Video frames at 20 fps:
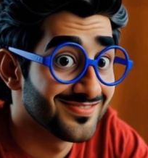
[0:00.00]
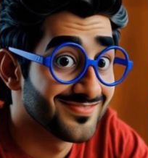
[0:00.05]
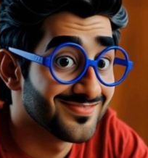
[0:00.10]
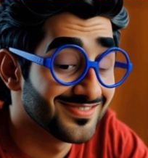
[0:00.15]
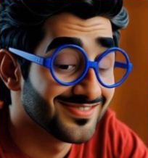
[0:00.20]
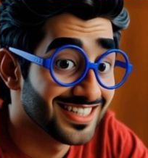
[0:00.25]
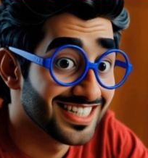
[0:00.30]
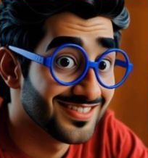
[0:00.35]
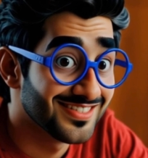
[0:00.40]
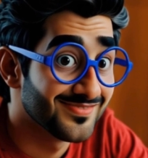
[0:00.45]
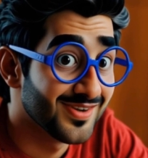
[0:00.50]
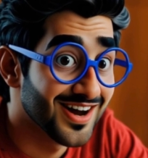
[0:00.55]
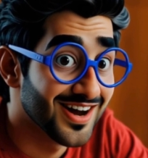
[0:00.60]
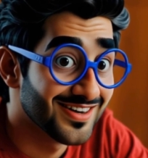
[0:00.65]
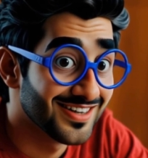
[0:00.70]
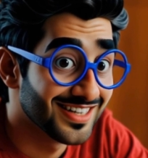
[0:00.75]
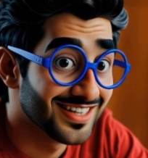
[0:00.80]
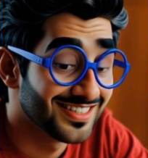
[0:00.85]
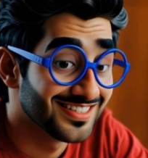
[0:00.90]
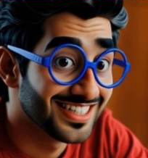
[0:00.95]
This
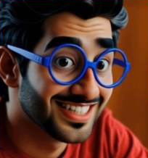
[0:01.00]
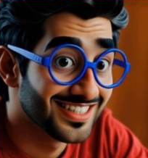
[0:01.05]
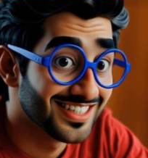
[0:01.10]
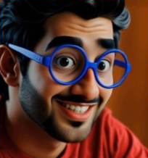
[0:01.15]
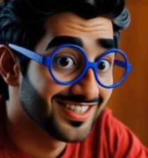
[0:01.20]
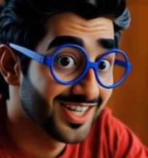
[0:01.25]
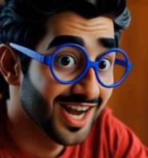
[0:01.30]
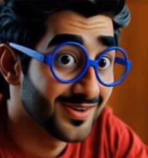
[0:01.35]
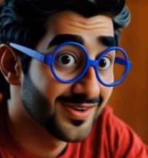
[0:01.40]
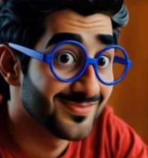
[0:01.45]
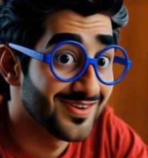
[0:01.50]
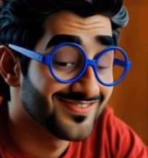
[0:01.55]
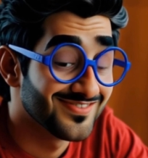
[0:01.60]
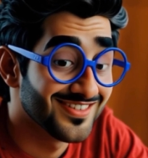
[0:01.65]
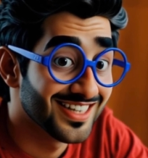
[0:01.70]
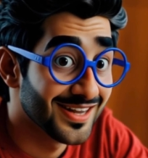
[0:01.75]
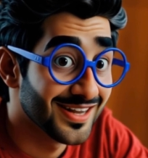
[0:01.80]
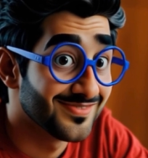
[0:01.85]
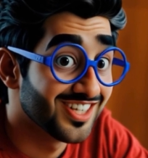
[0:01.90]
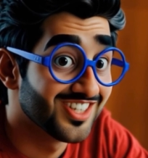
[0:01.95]
model is at the top of
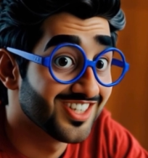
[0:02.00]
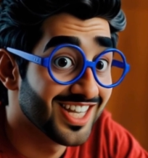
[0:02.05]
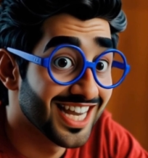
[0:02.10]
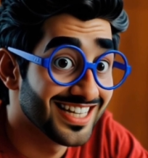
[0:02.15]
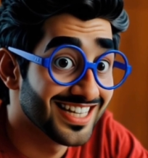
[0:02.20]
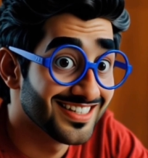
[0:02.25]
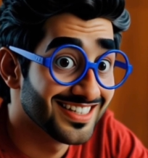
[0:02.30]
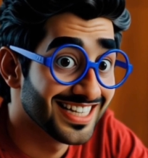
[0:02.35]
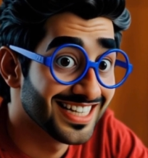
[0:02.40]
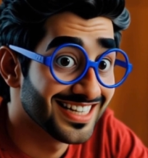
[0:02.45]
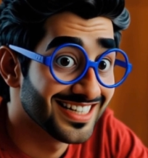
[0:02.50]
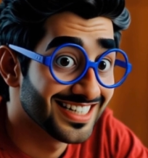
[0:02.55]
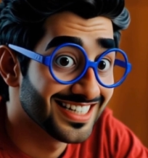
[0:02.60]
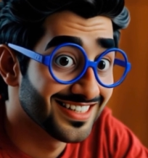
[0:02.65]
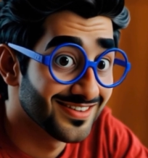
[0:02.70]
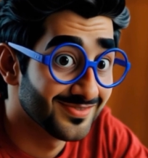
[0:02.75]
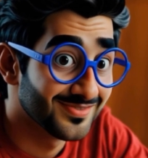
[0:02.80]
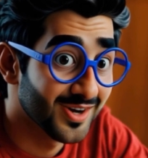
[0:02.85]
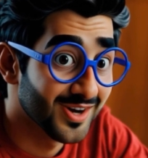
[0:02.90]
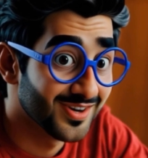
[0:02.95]
image editing
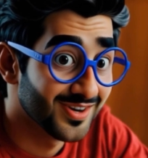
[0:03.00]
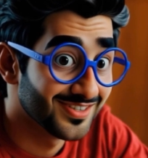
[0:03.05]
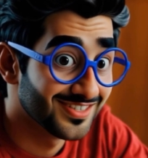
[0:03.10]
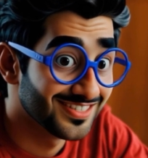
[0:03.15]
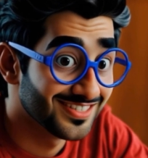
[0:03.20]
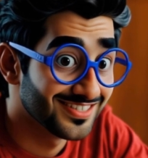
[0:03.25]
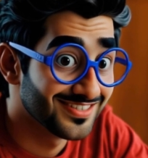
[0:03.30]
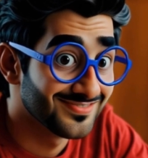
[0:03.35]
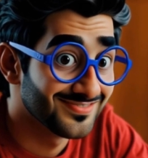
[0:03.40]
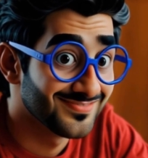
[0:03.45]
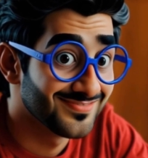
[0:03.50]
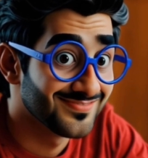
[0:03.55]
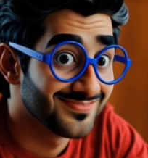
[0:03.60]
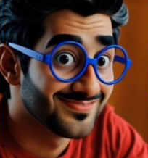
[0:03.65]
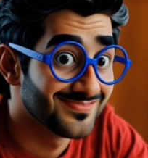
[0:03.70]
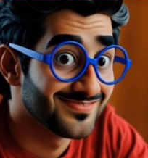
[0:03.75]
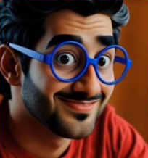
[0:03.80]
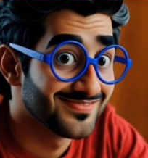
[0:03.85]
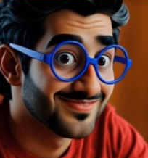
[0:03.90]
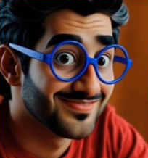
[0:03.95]
leaderboards.
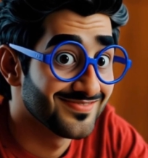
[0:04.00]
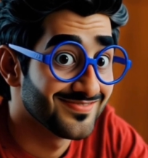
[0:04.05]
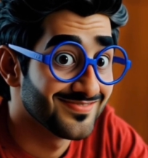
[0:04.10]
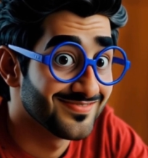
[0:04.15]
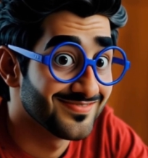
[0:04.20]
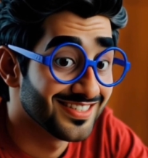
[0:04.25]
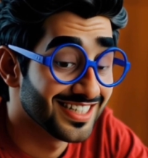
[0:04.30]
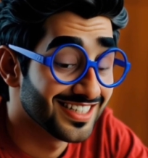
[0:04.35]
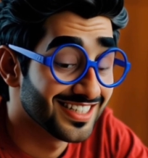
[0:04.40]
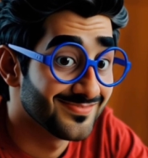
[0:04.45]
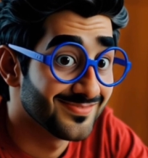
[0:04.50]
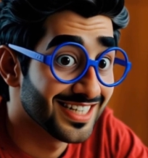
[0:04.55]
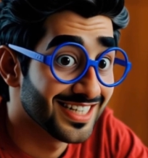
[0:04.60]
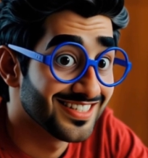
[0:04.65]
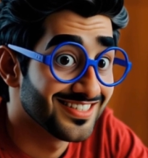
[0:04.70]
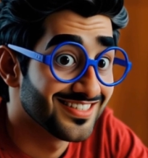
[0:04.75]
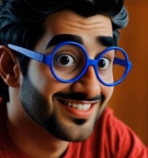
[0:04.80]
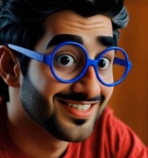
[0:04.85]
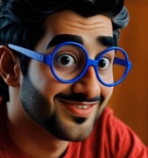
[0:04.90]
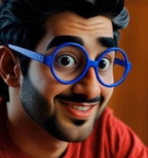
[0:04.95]
This
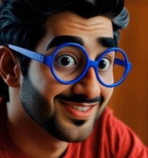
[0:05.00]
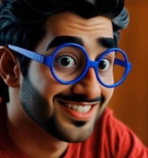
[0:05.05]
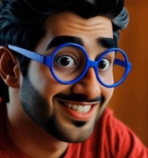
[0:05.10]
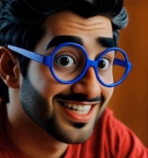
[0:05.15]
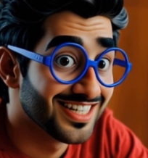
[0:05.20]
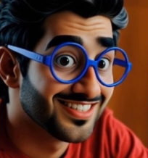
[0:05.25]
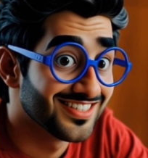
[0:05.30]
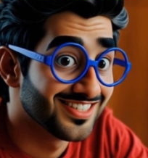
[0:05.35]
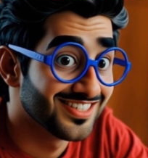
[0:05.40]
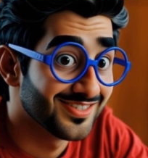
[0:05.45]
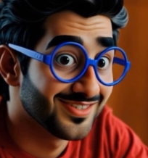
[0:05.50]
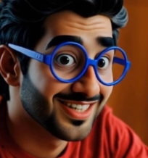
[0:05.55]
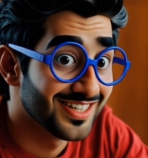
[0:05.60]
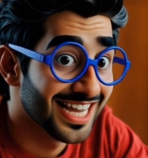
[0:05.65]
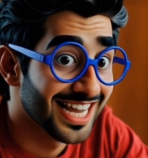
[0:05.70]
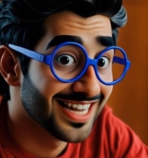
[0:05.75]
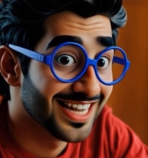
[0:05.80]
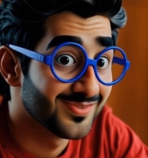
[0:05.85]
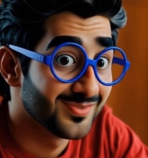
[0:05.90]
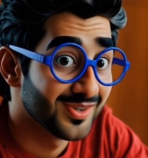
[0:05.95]
means the results you
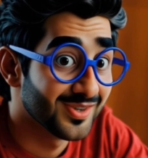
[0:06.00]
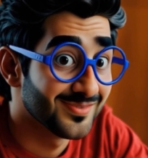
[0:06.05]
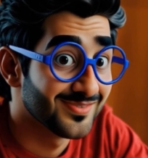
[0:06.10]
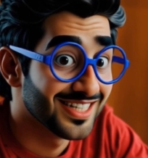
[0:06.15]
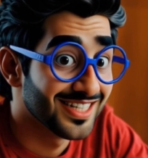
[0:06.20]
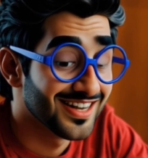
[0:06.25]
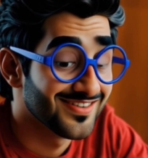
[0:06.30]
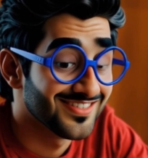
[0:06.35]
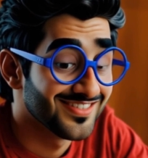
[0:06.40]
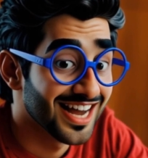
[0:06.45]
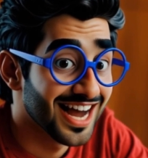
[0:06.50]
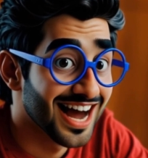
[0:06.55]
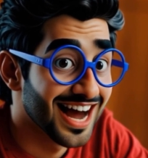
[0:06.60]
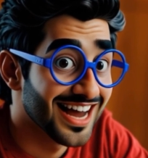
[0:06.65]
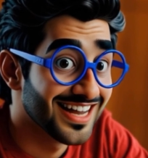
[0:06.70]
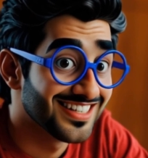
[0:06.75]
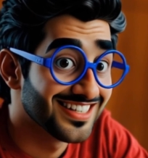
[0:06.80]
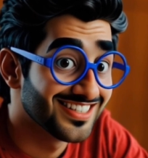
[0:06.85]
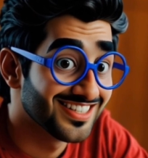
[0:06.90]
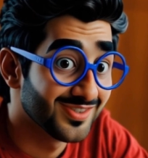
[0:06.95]
get will be of the
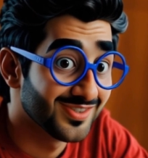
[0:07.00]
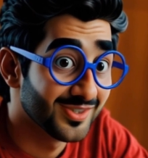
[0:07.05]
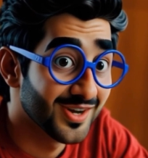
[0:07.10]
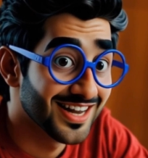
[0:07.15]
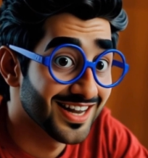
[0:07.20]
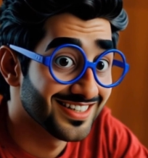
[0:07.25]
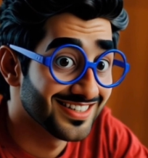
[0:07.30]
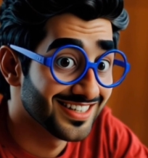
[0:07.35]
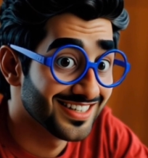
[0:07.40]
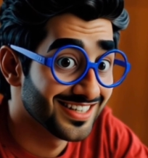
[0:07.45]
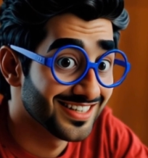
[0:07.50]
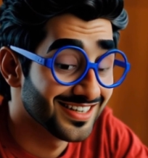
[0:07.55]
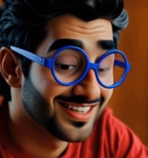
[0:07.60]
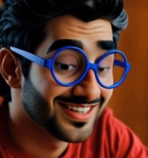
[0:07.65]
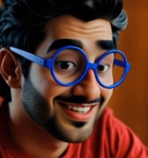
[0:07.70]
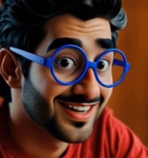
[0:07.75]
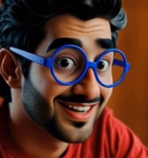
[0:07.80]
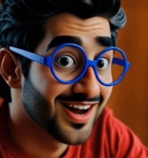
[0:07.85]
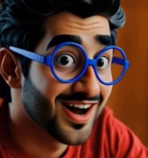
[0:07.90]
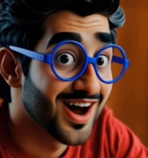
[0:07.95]
highest quality,
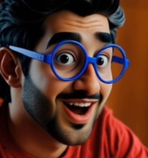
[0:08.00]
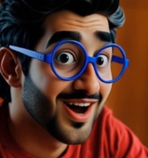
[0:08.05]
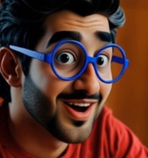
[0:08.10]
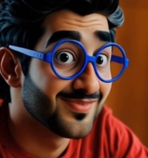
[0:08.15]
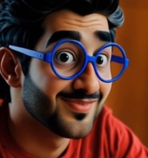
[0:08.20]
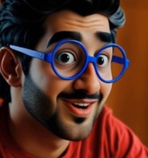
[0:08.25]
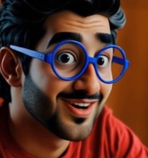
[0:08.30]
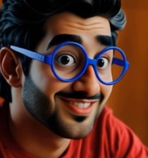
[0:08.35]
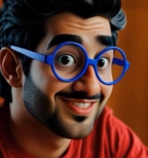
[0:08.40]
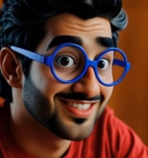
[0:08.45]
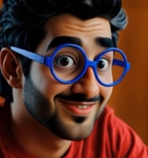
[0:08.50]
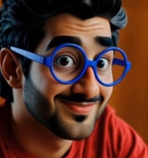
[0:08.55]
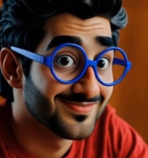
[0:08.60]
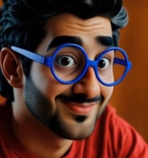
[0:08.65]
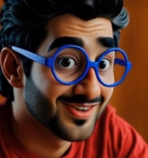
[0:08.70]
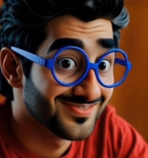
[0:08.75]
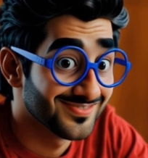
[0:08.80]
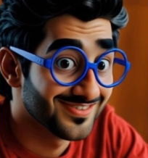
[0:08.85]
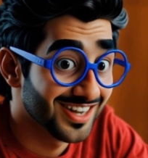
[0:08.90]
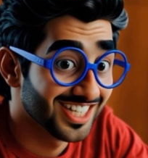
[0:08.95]
almost
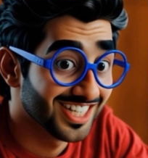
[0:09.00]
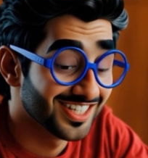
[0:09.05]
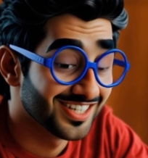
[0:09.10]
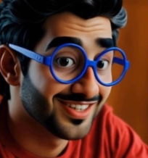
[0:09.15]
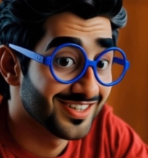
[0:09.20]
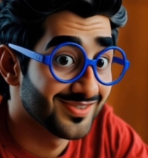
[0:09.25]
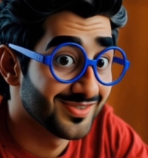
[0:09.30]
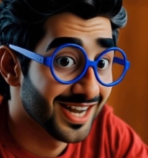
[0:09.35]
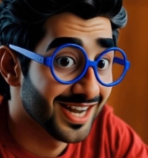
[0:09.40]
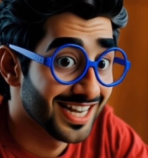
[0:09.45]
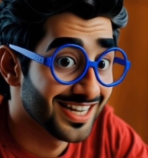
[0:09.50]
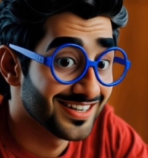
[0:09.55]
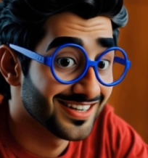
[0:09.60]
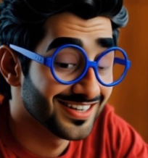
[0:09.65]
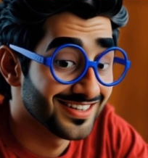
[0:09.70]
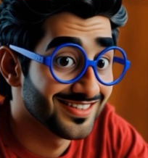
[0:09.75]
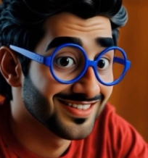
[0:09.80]
professional grade.